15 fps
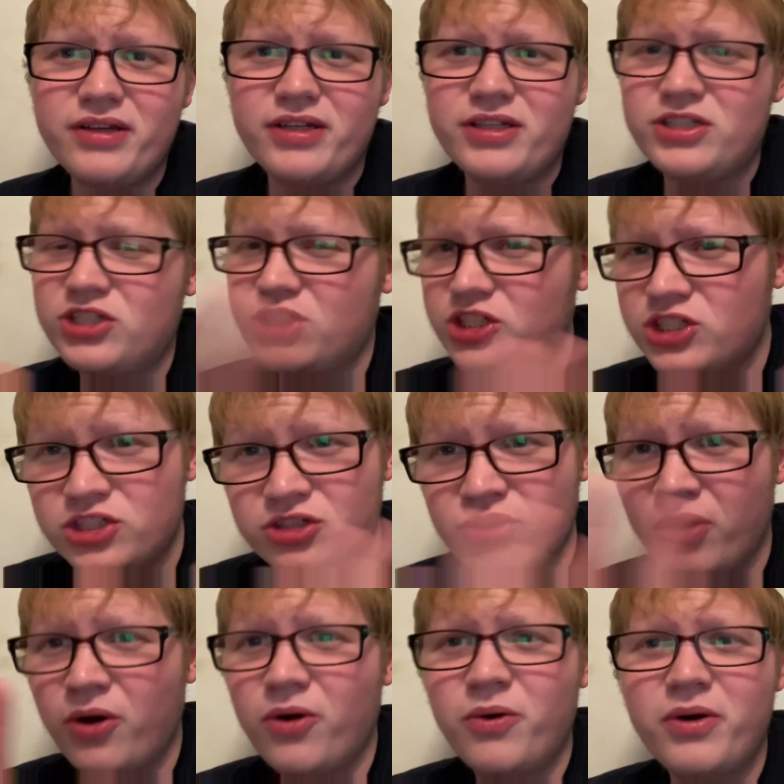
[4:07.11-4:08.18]
It's just
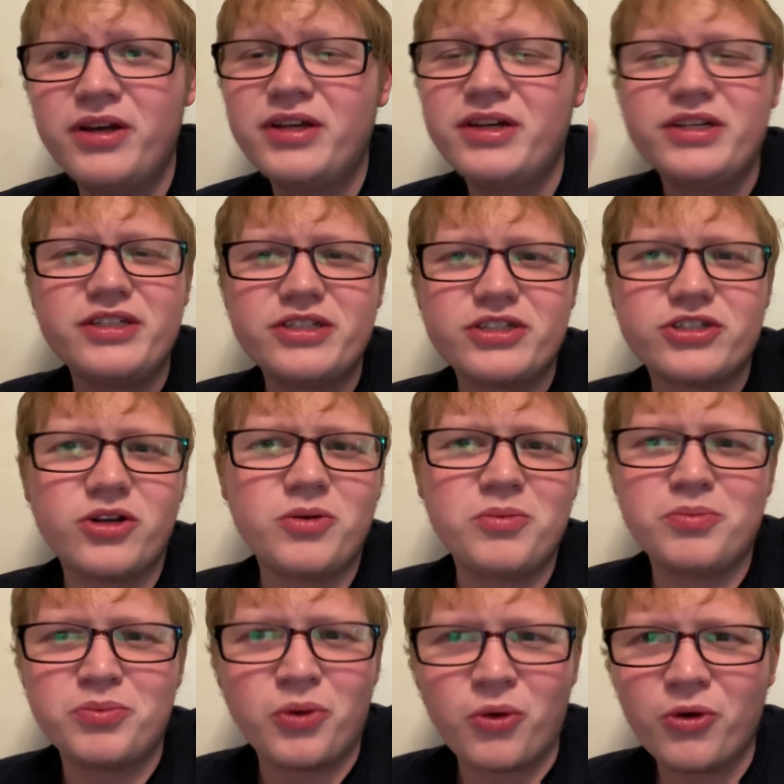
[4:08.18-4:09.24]
so
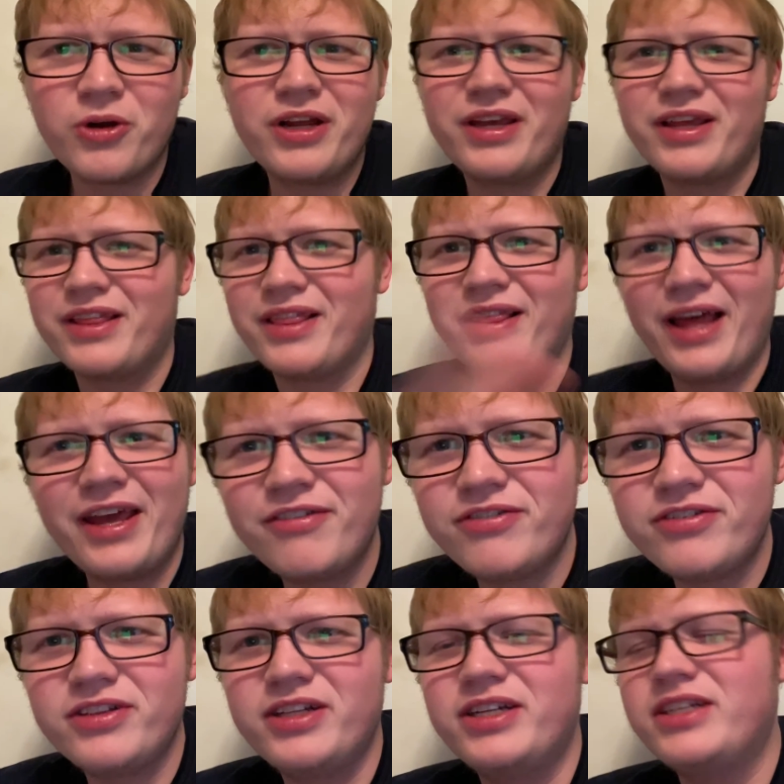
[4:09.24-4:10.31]
boring and
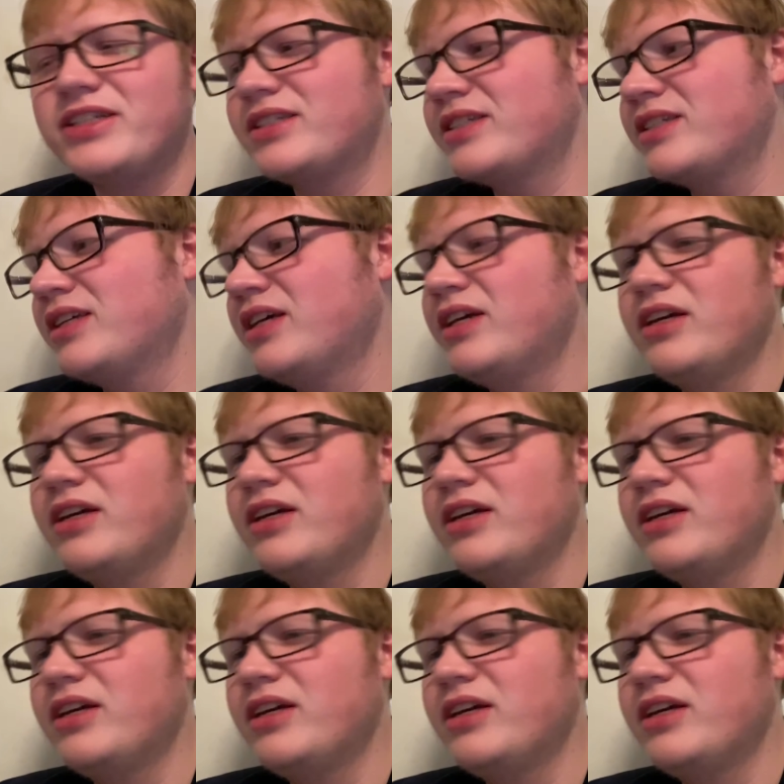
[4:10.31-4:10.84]
lifeless.